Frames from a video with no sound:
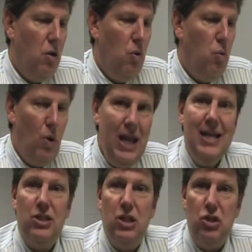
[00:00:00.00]
we
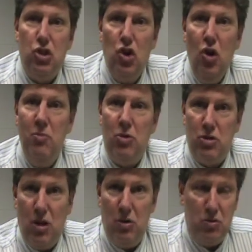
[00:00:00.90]
as
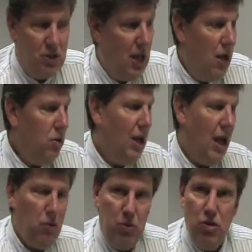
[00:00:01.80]
consumers, though, say,
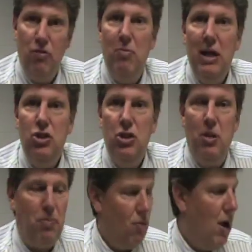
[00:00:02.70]
okay, well, you've mentioned
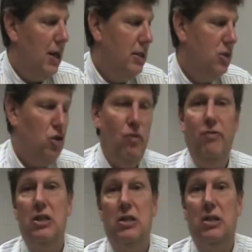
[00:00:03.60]
the product,
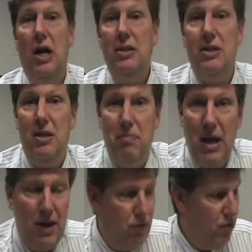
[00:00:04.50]
you've discussed the
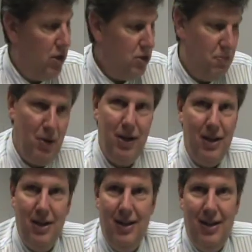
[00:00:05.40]
benefits, but,
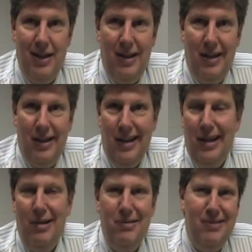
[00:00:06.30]
you
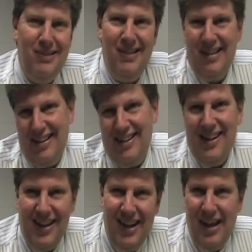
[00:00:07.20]
know,
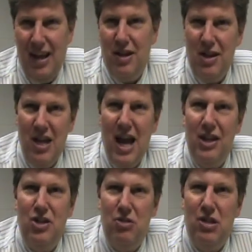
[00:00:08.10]
you got
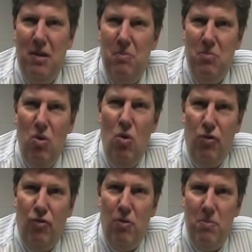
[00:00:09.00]
to do something
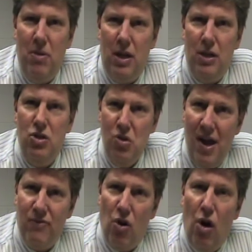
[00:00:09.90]
more from me. You
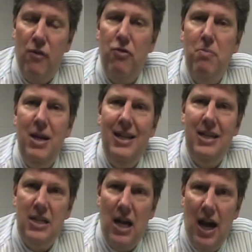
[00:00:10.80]
have to offer me an
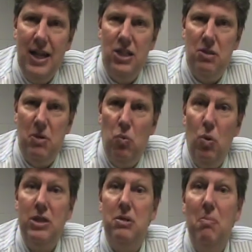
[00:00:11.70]
enticement.
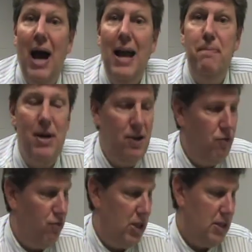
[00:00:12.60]
What's my
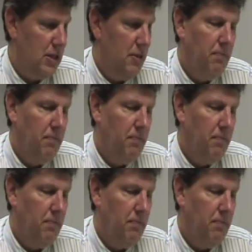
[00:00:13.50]
benefit?